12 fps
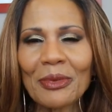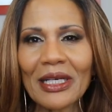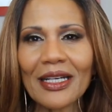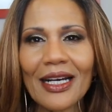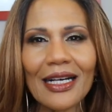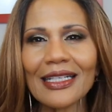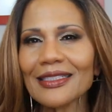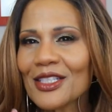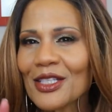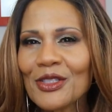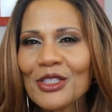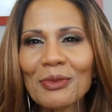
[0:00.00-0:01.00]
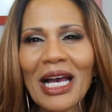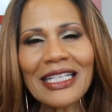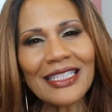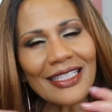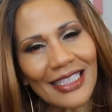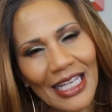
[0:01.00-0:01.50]
But, uh, excuse me,
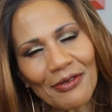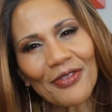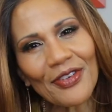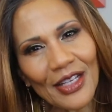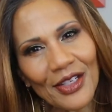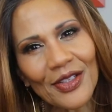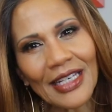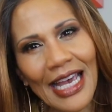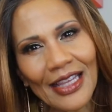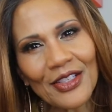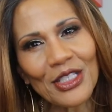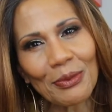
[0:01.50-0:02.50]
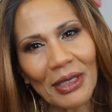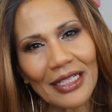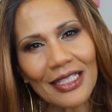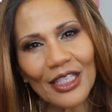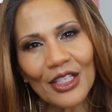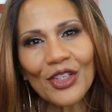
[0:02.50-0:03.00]
I still haven't found a good allergy
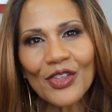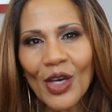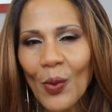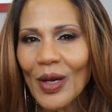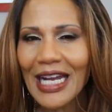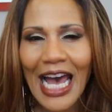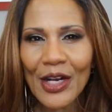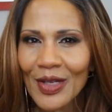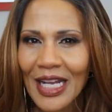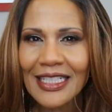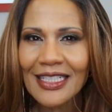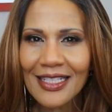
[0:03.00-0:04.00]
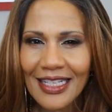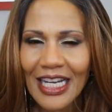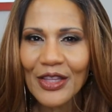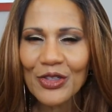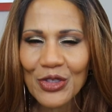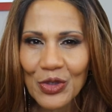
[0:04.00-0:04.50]
medicine. And you know what? I don't like to
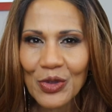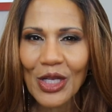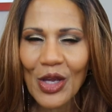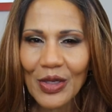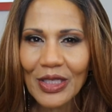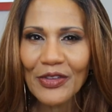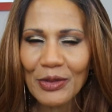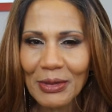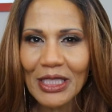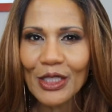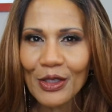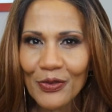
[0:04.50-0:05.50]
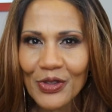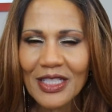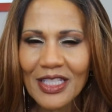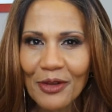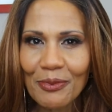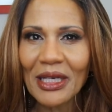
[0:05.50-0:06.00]
stay in the store long enough to be looking for
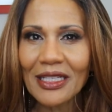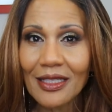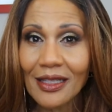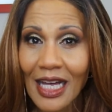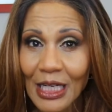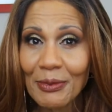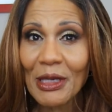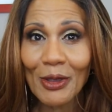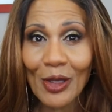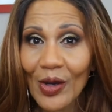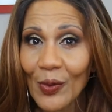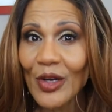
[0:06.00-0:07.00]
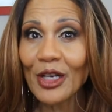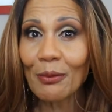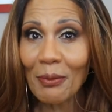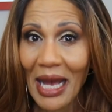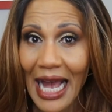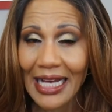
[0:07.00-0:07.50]
stuff because a lot of people aren't
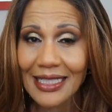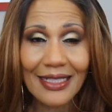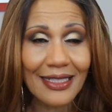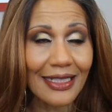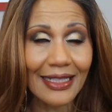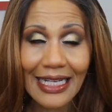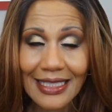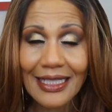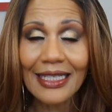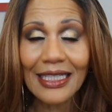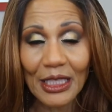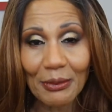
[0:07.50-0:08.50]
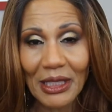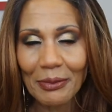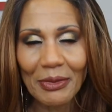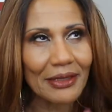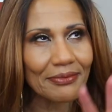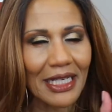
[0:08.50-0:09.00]
wearing masks and that's killing
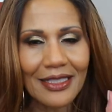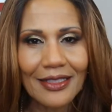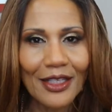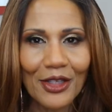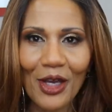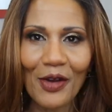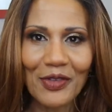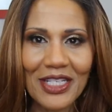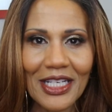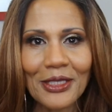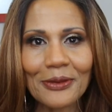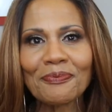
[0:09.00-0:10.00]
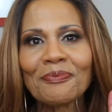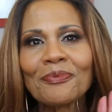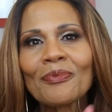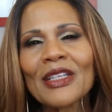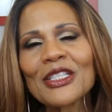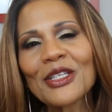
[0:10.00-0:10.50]
me, but that's another conversation.
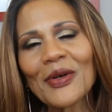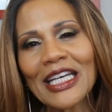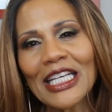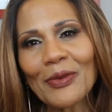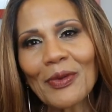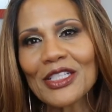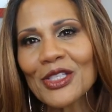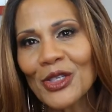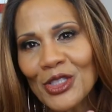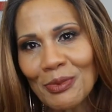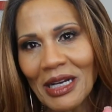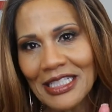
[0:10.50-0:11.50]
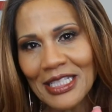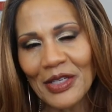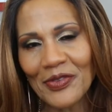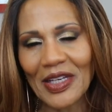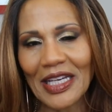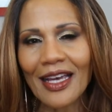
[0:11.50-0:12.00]
So anyway, excuse my
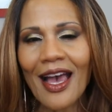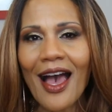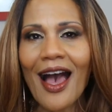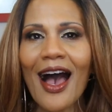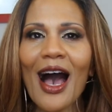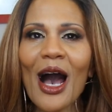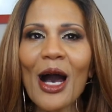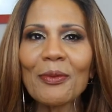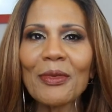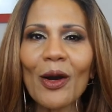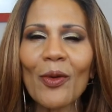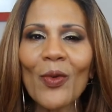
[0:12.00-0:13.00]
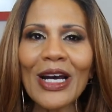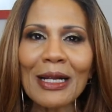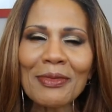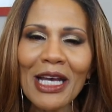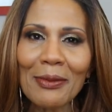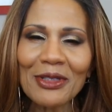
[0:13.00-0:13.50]
snipping. Um,
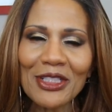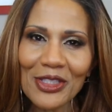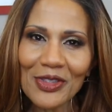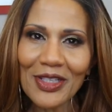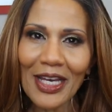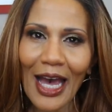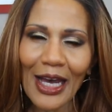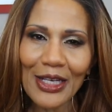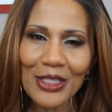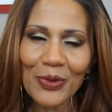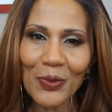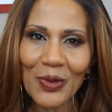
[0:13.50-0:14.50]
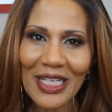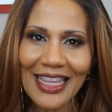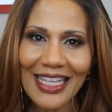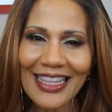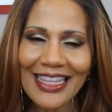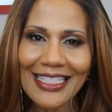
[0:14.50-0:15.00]
what I'm coming to you guys
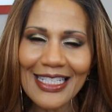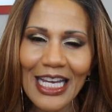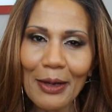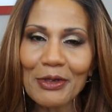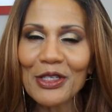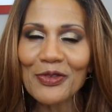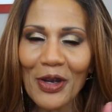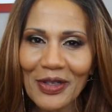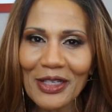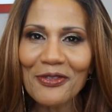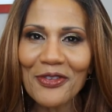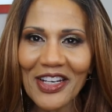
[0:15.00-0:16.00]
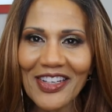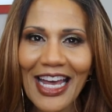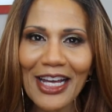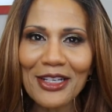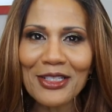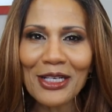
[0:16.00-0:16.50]
with this time is you've already figured
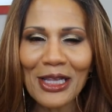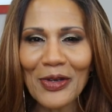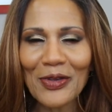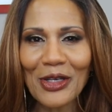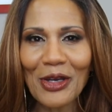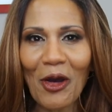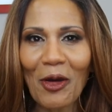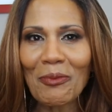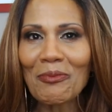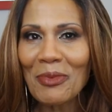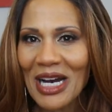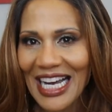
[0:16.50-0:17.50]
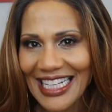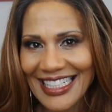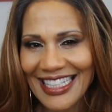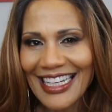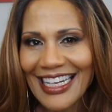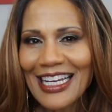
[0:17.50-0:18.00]
out it's a clothing haul,
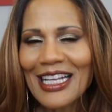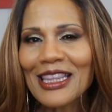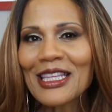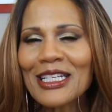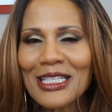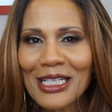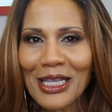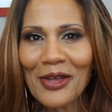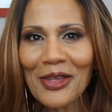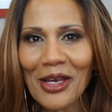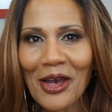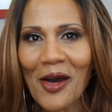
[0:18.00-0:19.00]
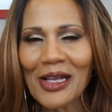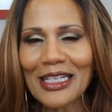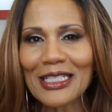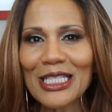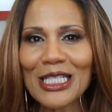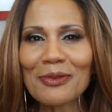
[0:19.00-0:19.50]
but this clothing haul
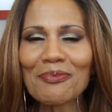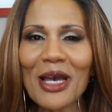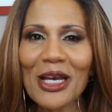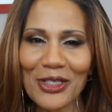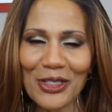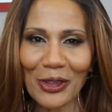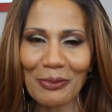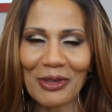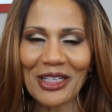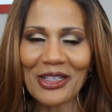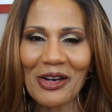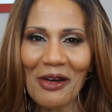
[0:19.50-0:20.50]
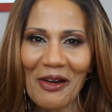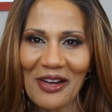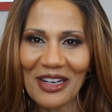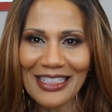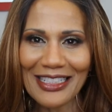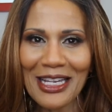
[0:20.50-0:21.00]
is special
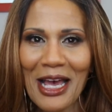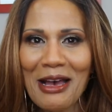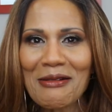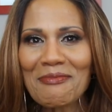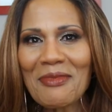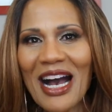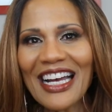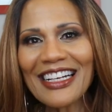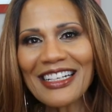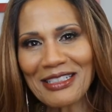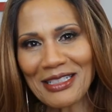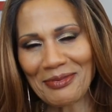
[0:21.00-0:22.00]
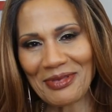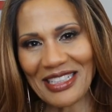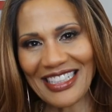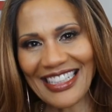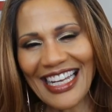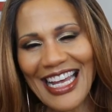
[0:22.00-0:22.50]
because my
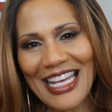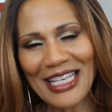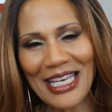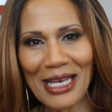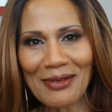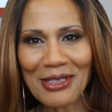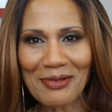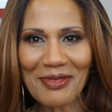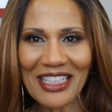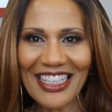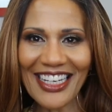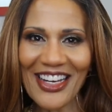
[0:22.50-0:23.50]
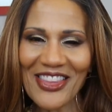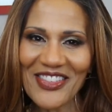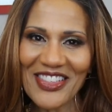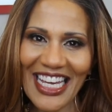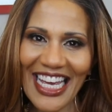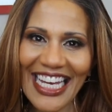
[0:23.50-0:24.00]
husband came to me the
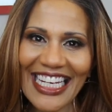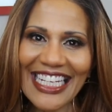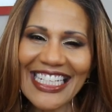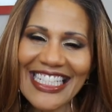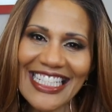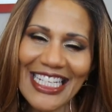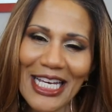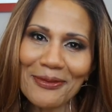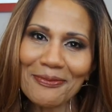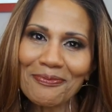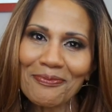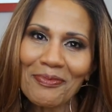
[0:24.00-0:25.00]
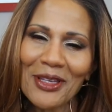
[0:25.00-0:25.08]
other day and he said,